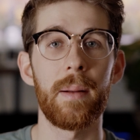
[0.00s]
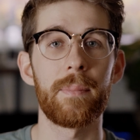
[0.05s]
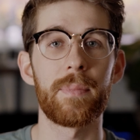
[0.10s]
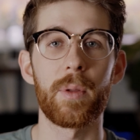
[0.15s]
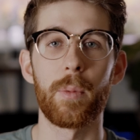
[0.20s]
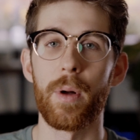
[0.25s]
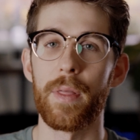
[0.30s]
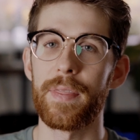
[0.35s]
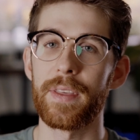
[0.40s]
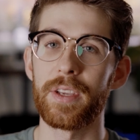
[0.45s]
The
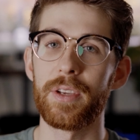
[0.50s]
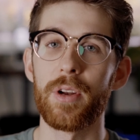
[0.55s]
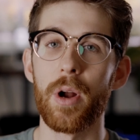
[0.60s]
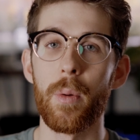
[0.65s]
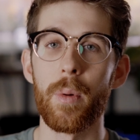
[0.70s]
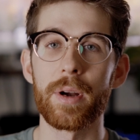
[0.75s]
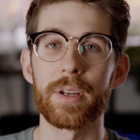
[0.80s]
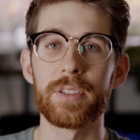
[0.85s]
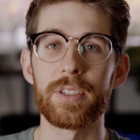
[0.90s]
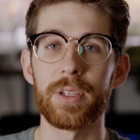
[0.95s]
one thing you
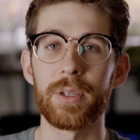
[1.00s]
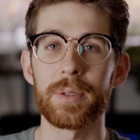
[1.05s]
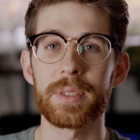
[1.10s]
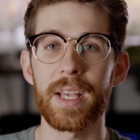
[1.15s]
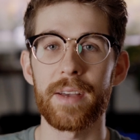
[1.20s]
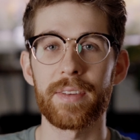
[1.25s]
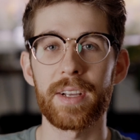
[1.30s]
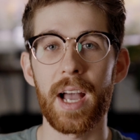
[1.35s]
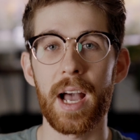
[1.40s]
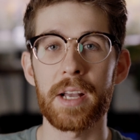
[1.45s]
don't want to do is
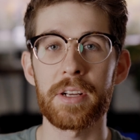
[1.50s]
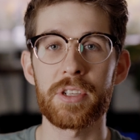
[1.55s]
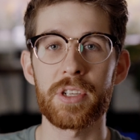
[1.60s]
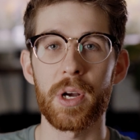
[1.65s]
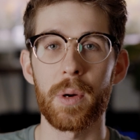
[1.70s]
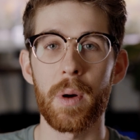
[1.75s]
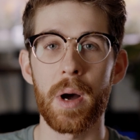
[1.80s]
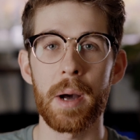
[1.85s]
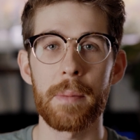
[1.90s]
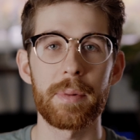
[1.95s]
have a guy
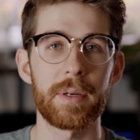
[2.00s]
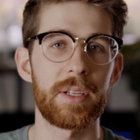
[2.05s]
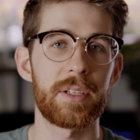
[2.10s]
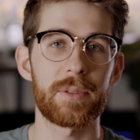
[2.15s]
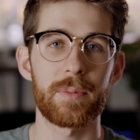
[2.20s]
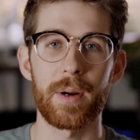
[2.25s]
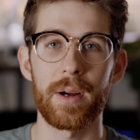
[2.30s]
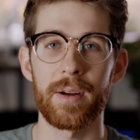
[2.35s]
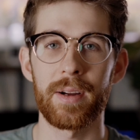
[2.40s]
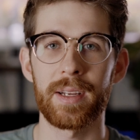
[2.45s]
show up and
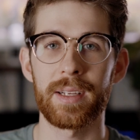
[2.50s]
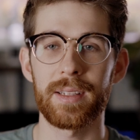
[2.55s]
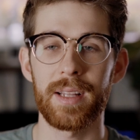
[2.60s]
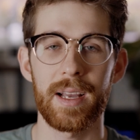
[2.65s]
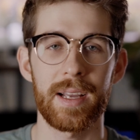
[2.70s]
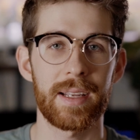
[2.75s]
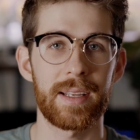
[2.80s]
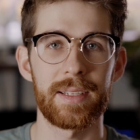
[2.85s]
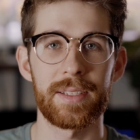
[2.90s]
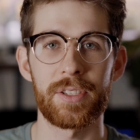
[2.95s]
he's wearing
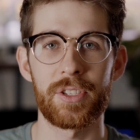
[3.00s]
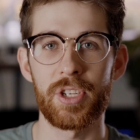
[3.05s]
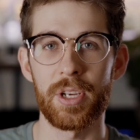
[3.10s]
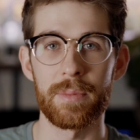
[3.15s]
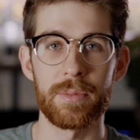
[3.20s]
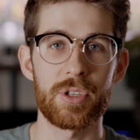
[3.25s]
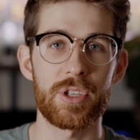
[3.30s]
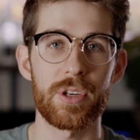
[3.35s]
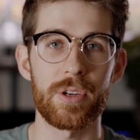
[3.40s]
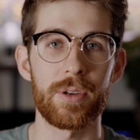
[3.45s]
like his
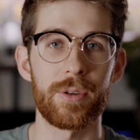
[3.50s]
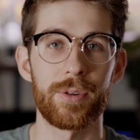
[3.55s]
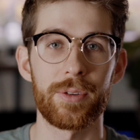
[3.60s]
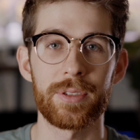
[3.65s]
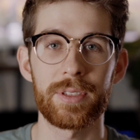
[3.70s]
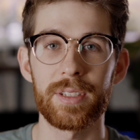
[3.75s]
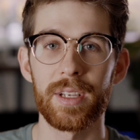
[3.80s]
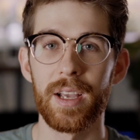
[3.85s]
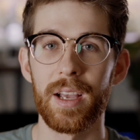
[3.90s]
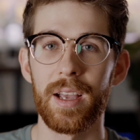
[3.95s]
gym
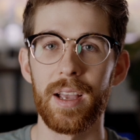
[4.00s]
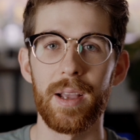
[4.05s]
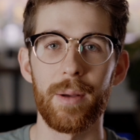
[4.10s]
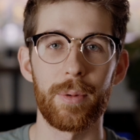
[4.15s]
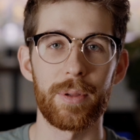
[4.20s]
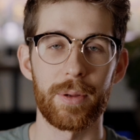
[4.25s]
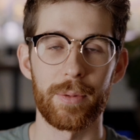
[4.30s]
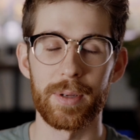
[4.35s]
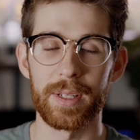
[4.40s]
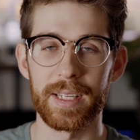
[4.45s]
shoes
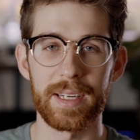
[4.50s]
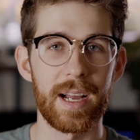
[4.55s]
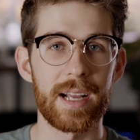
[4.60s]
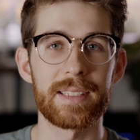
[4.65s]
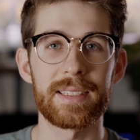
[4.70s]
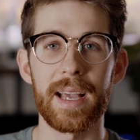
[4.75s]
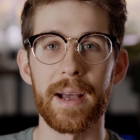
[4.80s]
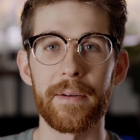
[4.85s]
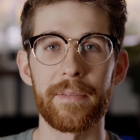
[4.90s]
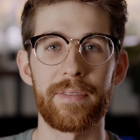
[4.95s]
with a really
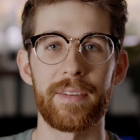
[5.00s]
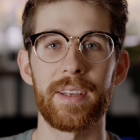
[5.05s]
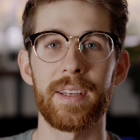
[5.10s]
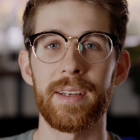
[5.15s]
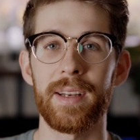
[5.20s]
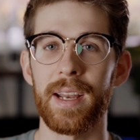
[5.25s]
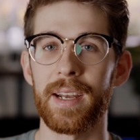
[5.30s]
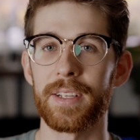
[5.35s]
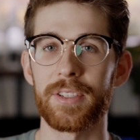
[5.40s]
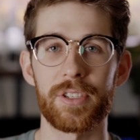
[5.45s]
nice
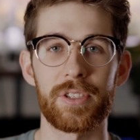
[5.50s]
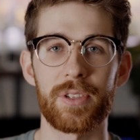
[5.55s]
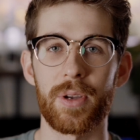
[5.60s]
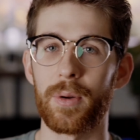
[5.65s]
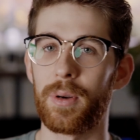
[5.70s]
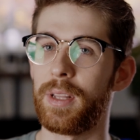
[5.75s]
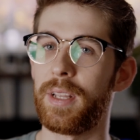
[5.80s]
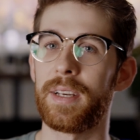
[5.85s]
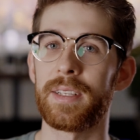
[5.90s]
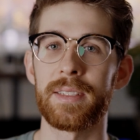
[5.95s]
outfit and it just
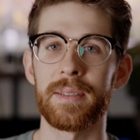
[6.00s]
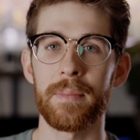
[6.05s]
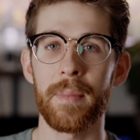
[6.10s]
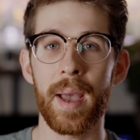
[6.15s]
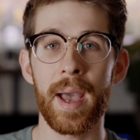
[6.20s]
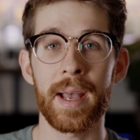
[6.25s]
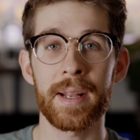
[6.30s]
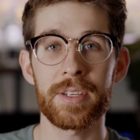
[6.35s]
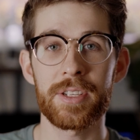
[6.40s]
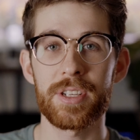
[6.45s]
totally doesn't
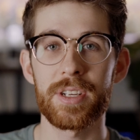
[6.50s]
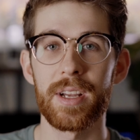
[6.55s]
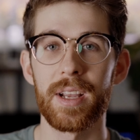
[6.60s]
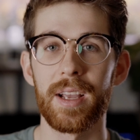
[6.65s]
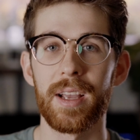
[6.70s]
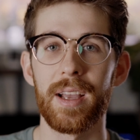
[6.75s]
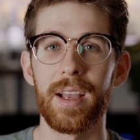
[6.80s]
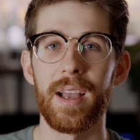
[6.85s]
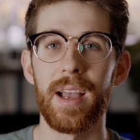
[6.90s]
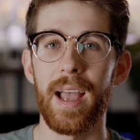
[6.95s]
match.
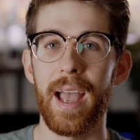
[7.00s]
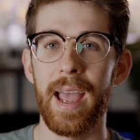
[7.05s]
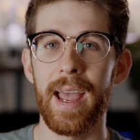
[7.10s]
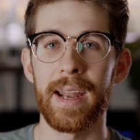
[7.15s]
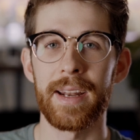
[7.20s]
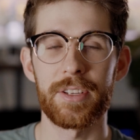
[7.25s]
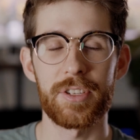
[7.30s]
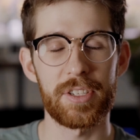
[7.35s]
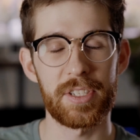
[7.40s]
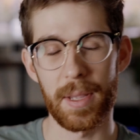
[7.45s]

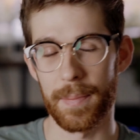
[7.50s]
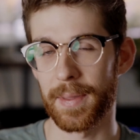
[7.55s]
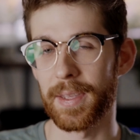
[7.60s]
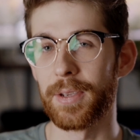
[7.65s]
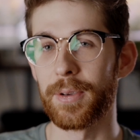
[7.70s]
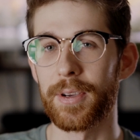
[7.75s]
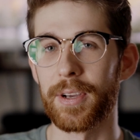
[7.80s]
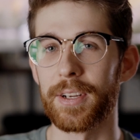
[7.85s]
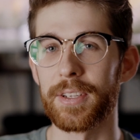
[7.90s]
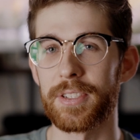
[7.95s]
And it's just something
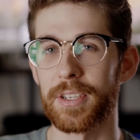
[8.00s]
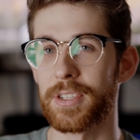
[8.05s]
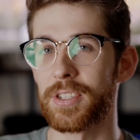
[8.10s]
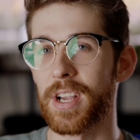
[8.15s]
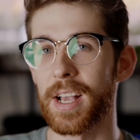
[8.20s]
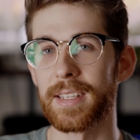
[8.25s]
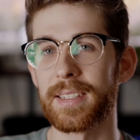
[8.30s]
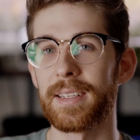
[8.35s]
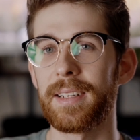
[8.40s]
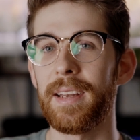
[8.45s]
you could have
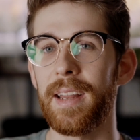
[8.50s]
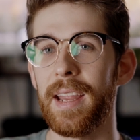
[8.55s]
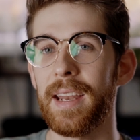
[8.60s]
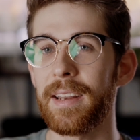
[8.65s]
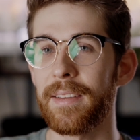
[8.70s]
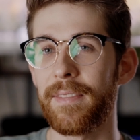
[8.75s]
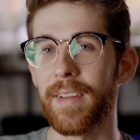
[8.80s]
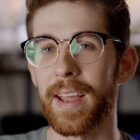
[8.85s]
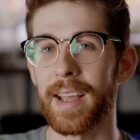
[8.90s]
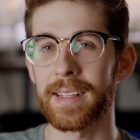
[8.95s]
suggested in
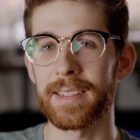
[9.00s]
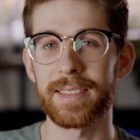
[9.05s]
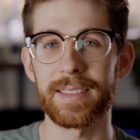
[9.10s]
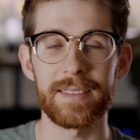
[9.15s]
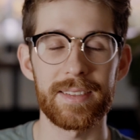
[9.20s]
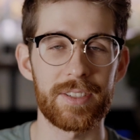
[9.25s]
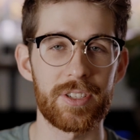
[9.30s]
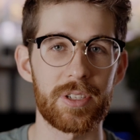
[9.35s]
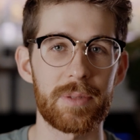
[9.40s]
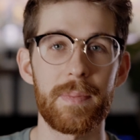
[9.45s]
advance,
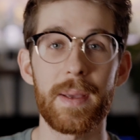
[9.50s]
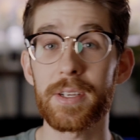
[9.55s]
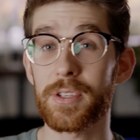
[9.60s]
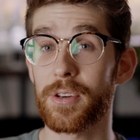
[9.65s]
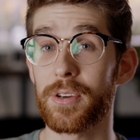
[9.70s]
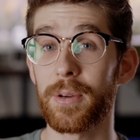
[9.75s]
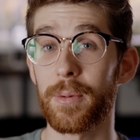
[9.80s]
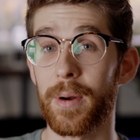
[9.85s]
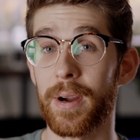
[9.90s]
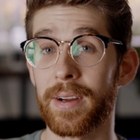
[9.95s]
is just make
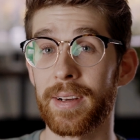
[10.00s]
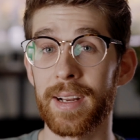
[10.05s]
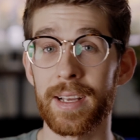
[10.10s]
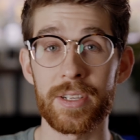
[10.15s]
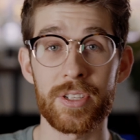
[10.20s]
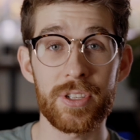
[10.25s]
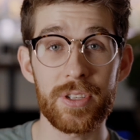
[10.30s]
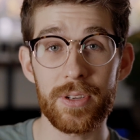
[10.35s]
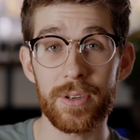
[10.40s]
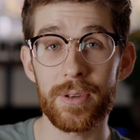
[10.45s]
sure you're wearing
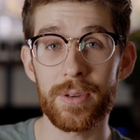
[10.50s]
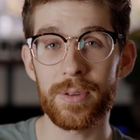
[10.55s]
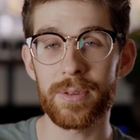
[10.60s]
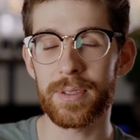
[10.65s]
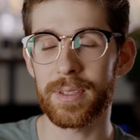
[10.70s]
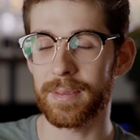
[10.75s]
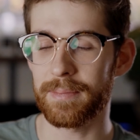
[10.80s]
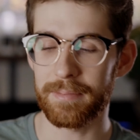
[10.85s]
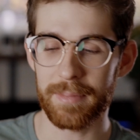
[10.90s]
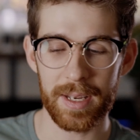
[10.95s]
nice
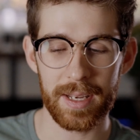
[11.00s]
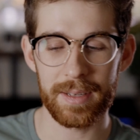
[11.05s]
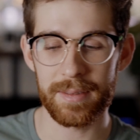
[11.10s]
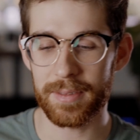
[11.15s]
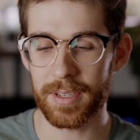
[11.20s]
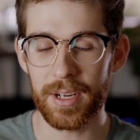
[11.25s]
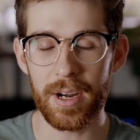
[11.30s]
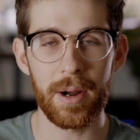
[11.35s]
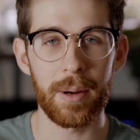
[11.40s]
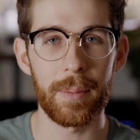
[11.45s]
shoes and